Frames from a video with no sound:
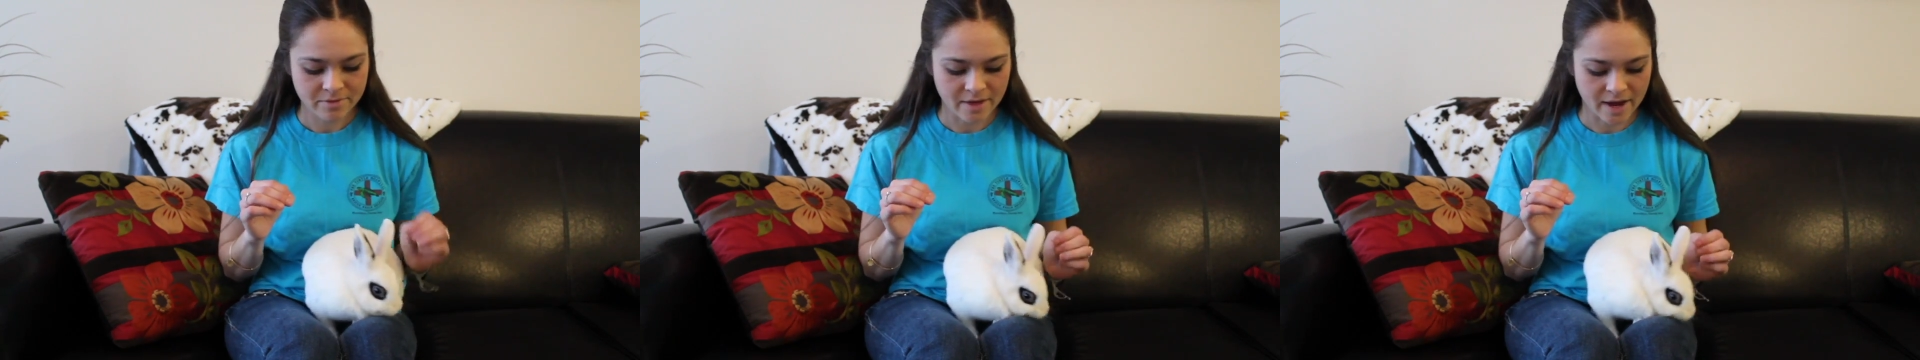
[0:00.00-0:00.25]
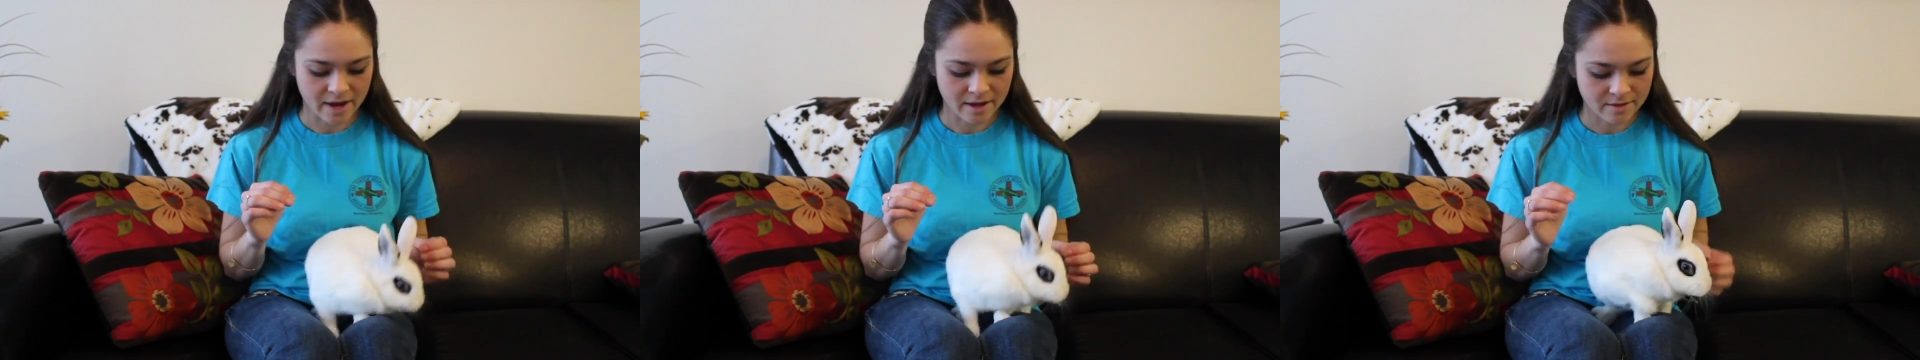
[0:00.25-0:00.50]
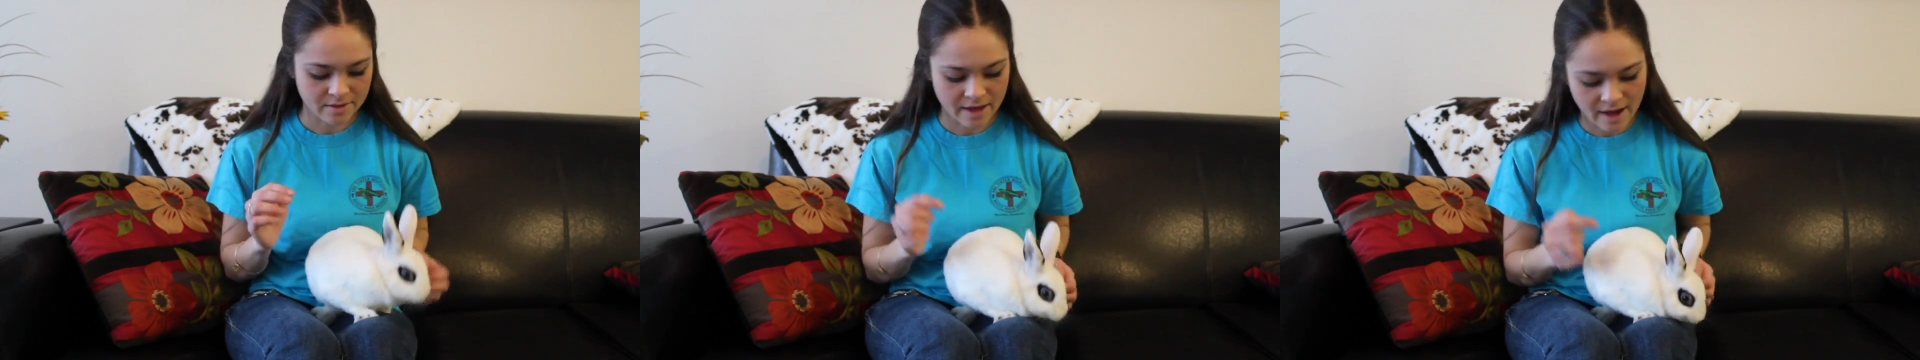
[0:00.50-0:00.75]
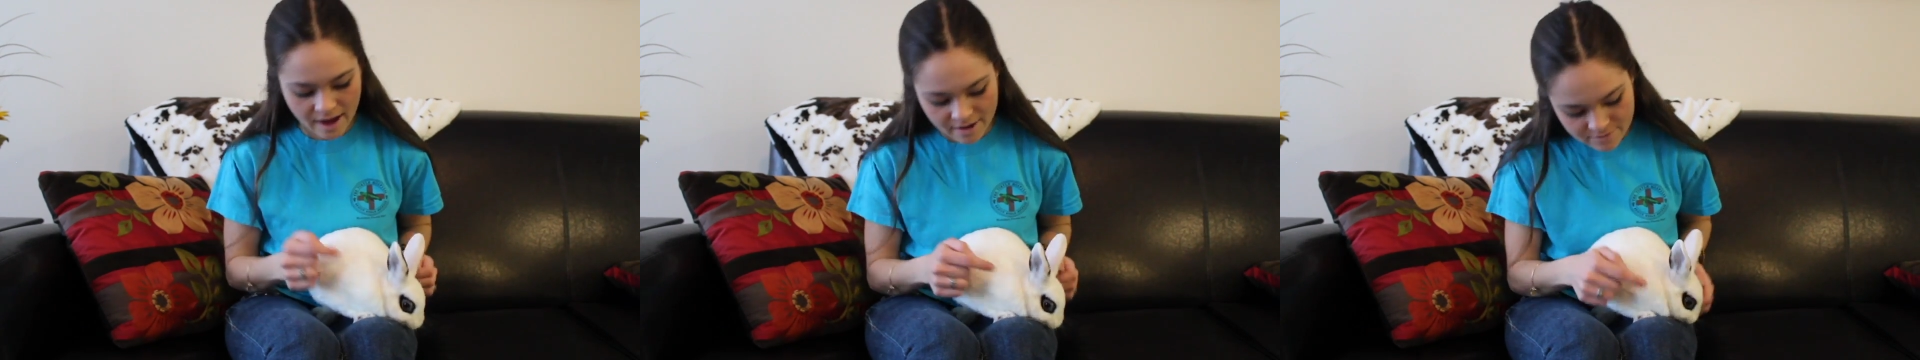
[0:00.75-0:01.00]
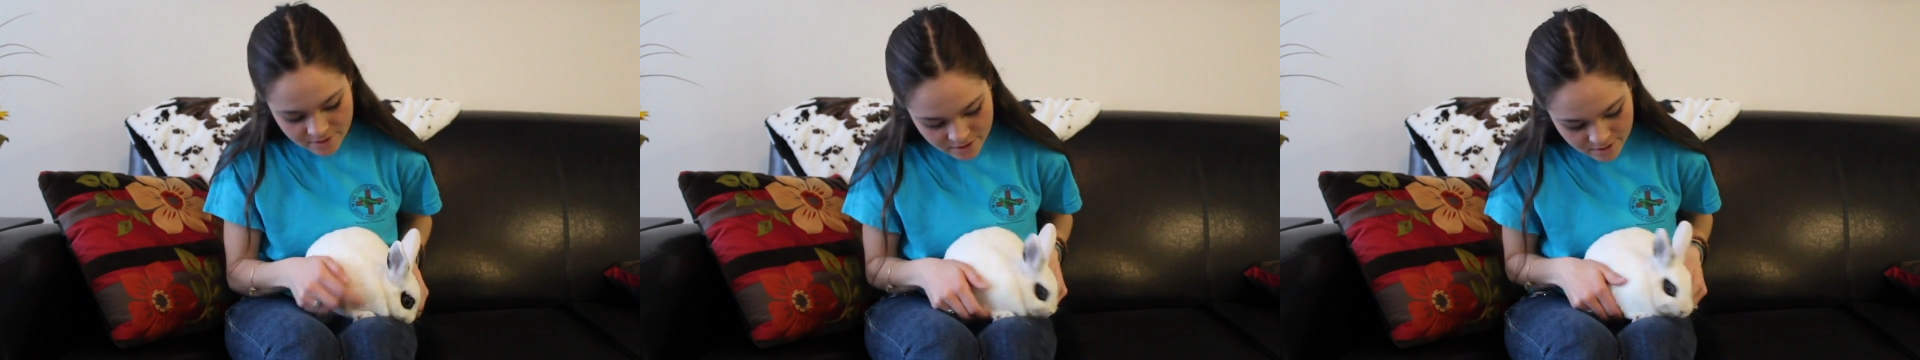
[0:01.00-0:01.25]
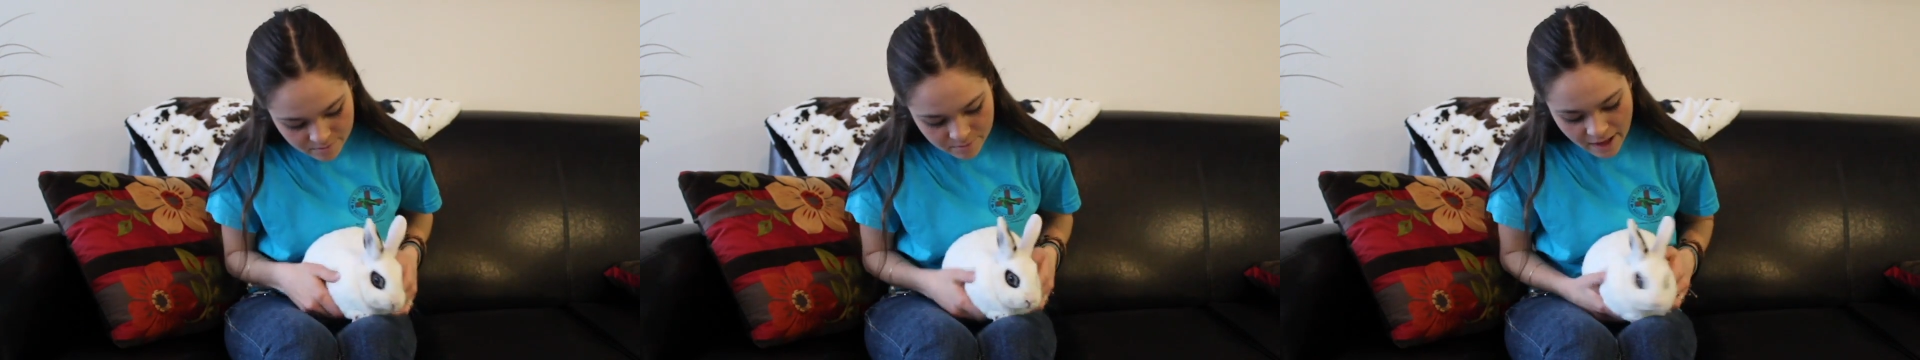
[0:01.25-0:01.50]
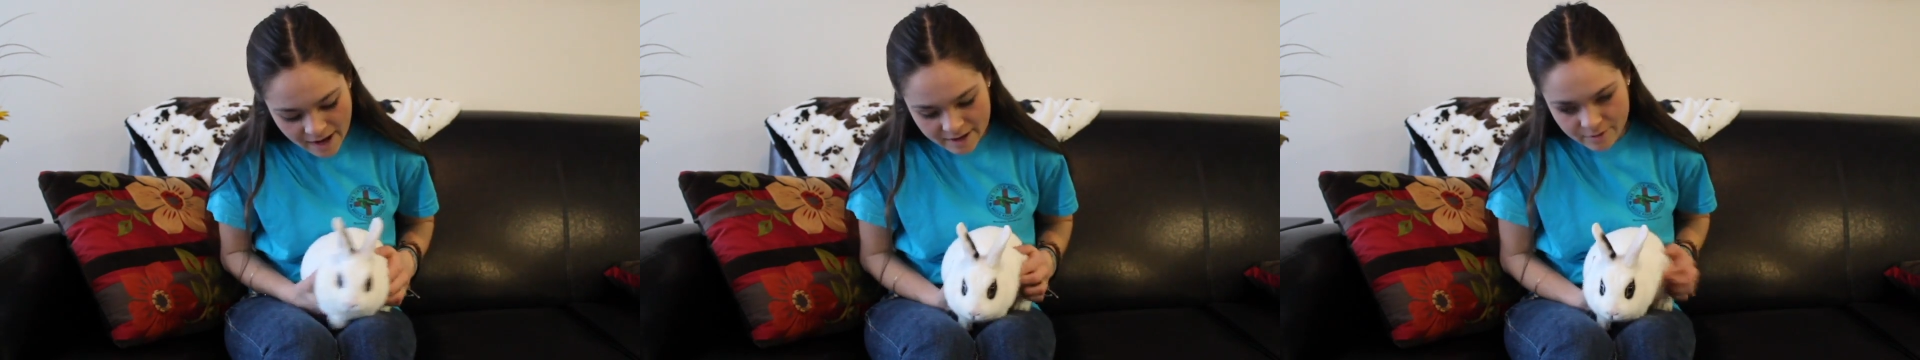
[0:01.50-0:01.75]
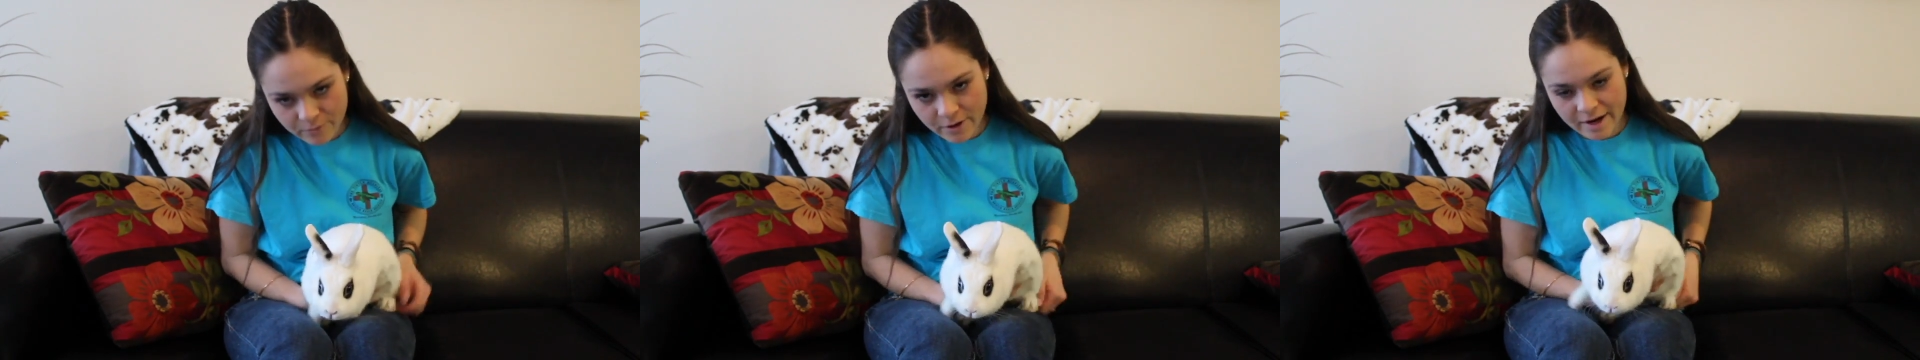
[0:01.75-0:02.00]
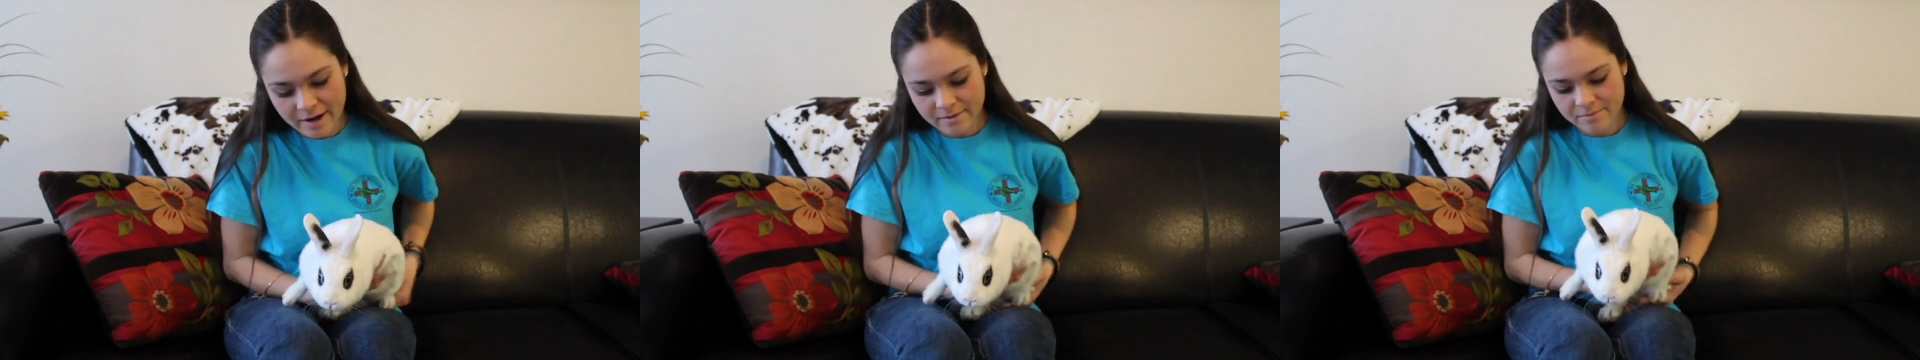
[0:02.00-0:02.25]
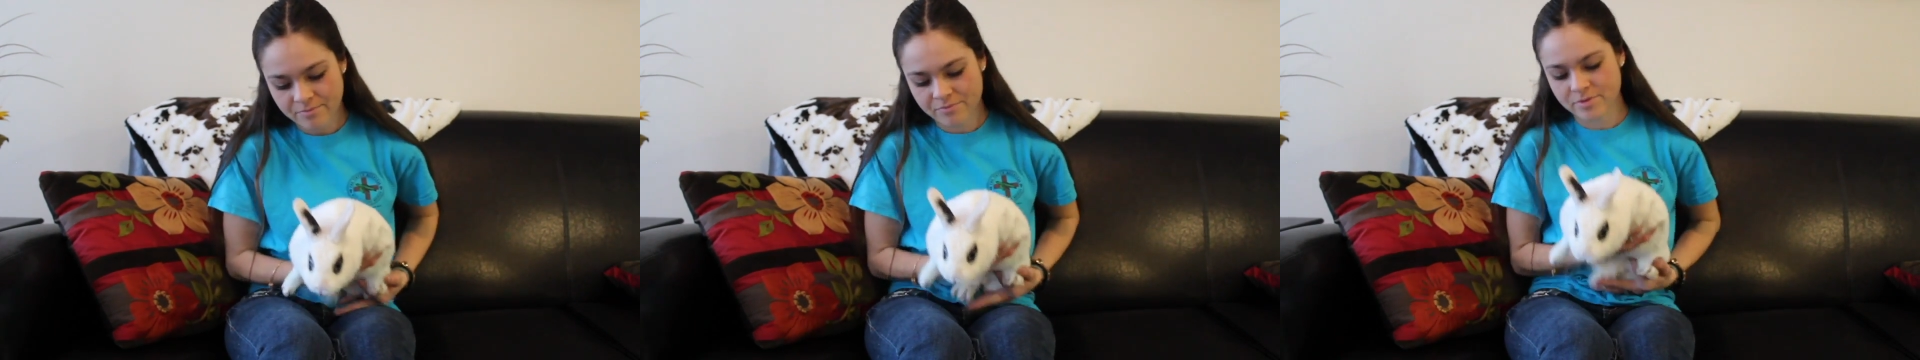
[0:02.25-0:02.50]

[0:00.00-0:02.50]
that they have the black and white,